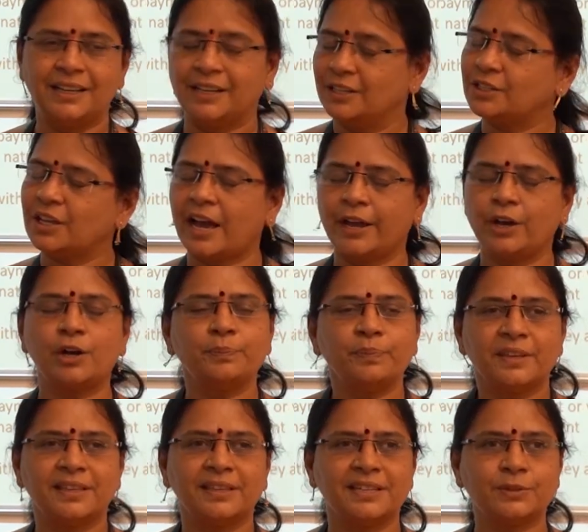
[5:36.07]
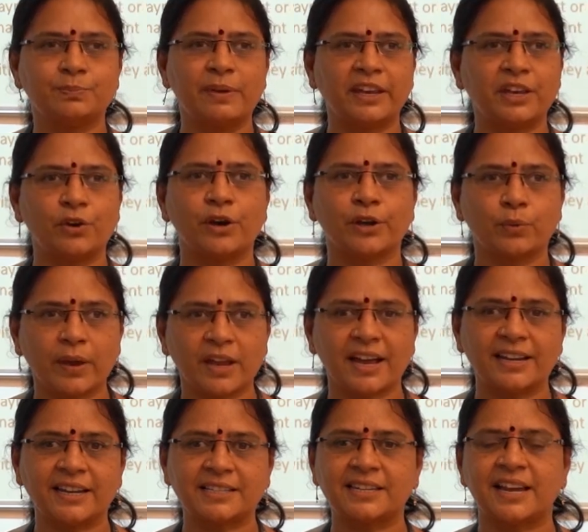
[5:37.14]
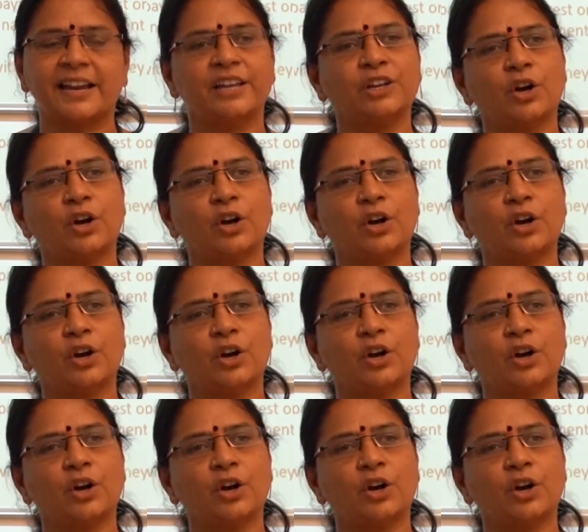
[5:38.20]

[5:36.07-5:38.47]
So I hope this make you a quick understanding